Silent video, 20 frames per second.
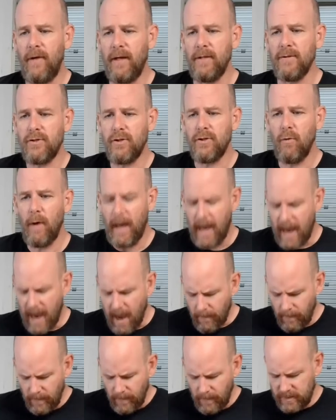And so what
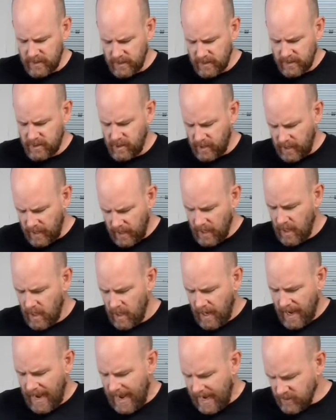happens is that
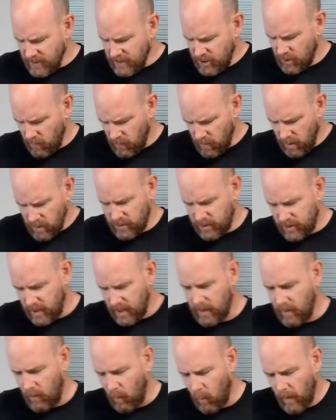as you're
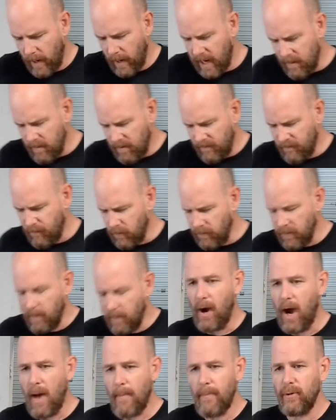roasting, way before the
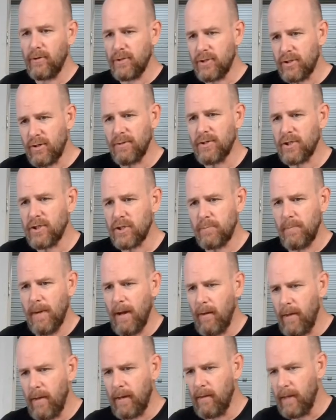pop, it'll start
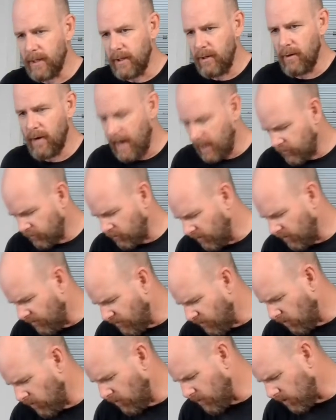smelling like you're actually
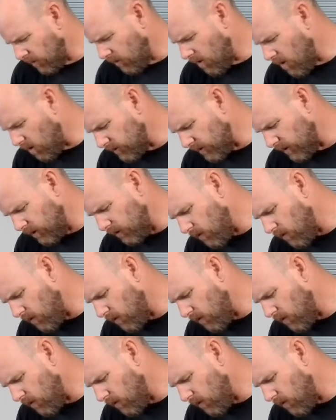further along than you